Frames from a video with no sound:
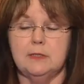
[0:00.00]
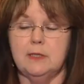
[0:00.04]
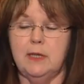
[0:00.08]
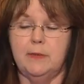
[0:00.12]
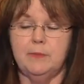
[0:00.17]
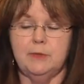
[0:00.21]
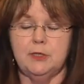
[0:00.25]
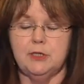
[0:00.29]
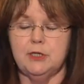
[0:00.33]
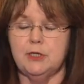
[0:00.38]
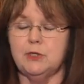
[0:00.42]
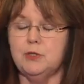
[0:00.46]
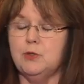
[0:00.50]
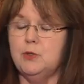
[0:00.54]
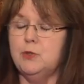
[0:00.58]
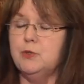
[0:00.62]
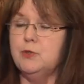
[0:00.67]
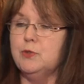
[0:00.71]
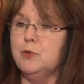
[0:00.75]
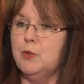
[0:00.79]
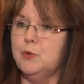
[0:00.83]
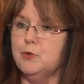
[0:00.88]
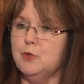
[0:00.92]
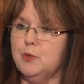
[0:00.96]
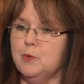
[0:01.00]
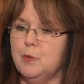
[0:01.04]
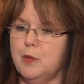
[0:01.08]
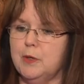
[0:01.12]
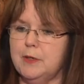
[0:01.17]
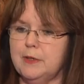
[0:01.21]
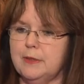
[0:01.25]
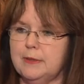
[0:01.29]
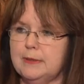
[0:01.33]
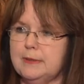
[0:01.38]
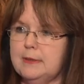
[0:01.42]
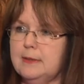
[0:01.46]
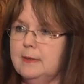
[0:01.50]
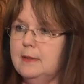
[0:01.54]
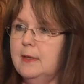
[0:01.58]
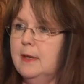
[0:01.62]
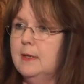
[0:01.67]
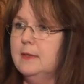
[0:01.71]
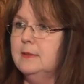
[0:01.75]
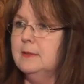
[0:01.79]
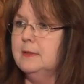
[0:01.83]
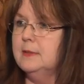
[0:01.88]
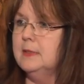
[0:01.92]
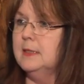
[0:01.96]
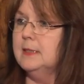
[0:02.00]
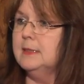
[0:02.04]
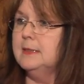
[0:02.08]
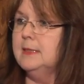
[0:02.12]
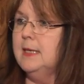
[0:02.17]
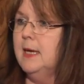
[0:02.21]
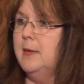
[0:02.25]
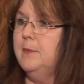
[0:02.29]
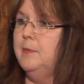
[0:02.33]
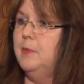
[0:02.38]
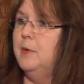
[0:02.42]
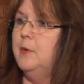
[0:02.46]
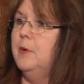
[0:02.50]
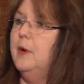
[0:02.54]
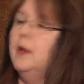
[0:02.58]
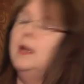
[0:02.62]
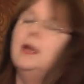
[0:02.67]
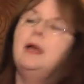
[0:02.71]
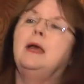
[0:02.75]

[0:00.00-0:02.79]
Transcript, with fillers: And let me just use social work as an example.